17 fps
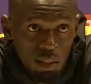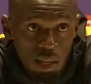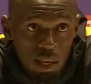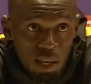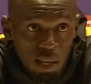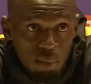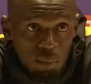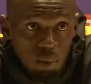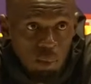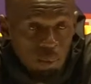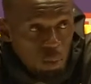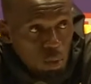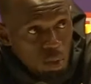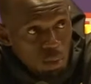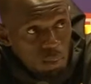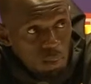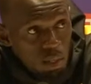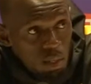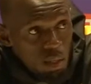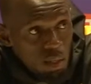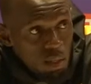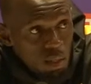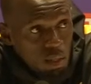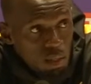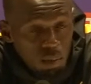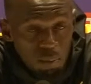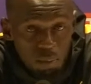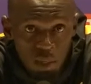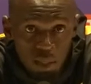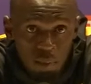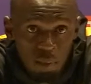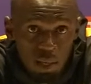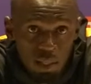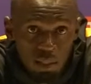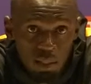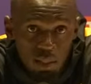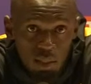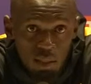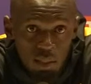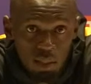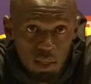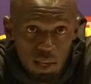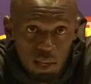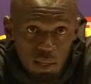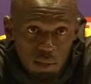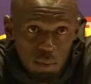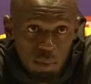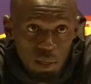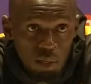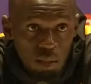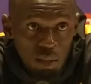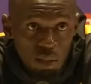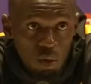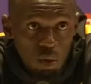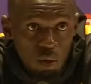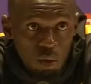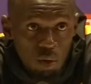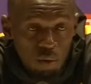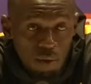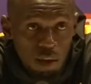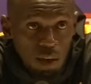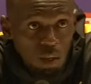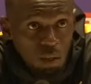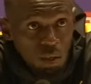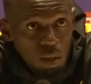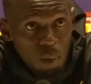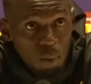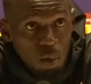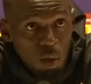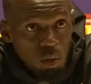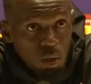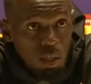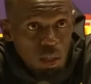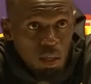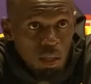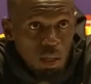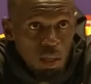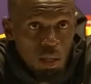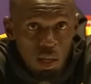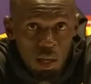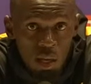They helped to push me to being the best that I could be. So if I could come out here